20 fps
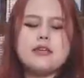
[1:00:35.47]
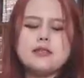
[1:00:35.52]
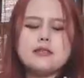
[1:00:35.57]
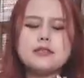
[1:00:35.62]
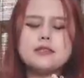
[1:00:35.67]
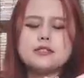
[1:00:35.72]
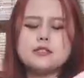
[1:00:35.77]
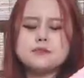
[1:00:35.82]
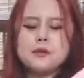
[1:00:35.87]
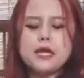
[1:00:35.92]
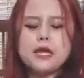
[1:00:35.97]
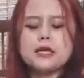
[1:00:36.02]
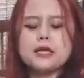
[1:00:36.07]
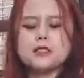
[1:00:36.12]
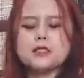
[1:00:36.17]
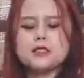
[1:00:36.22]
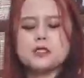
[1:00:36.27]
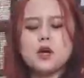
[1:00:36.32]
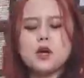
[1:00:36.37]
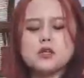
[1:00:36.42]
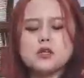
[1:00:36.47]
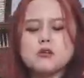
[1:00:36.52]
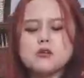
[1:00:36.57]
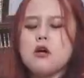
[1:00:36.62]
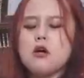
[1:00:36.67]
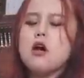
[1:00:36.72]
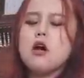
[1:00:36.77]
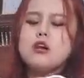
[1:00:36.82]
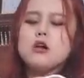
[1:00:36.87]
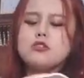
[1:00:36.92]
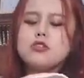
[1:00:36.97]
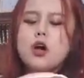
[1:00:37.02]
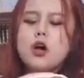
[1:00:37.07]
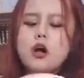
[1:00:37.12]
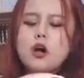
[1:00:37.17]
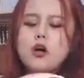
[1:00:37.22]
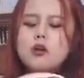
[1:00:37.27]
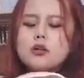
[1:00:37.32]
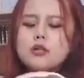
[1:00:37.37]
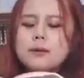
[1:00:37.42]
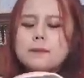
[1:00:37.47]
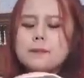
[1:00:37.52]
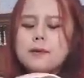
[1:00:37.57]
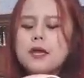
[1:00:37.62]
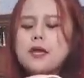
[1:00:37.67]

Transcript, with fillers: I think this pink is also not only